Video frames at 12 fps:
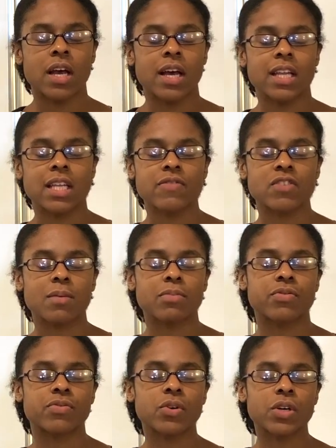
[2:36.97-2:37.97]
and lift up
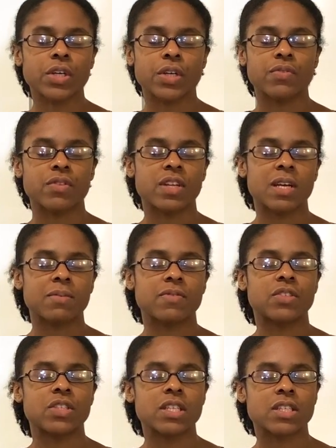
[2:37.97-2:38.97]
before you in the name of
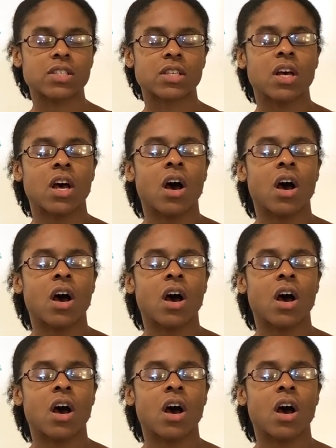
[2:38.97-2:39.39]
Jesus